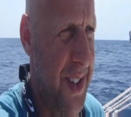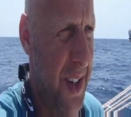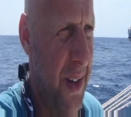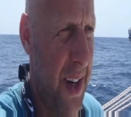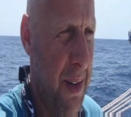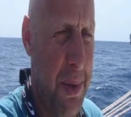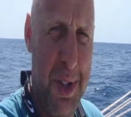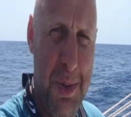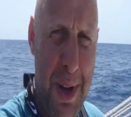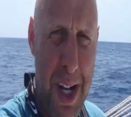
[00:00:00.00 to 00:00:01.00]
So it puts
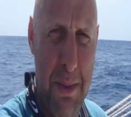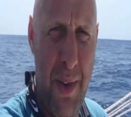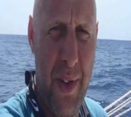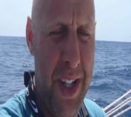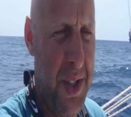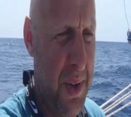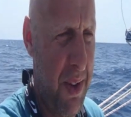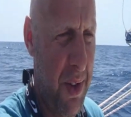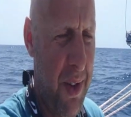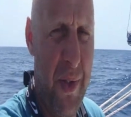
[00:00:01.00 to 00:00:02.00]
a smile on my face when
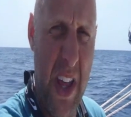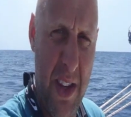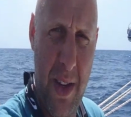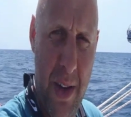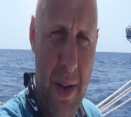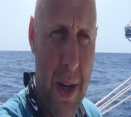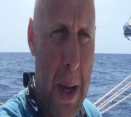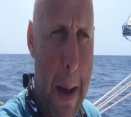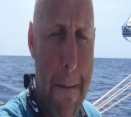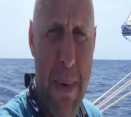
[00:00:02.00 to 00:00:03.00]
I've got a feathered
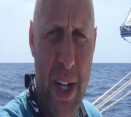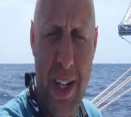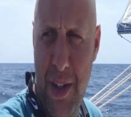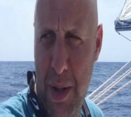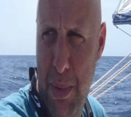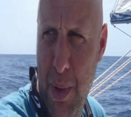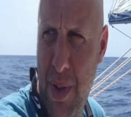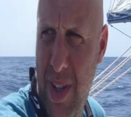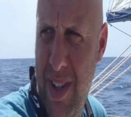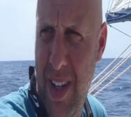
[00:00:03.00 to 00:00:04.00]
bird on the boat
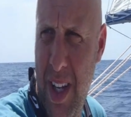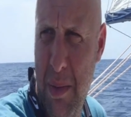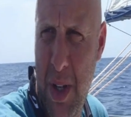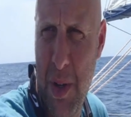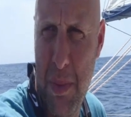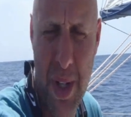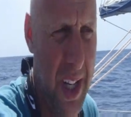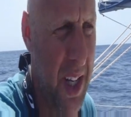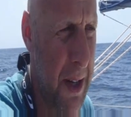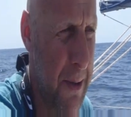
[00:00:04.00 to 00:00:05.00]
to keep me company.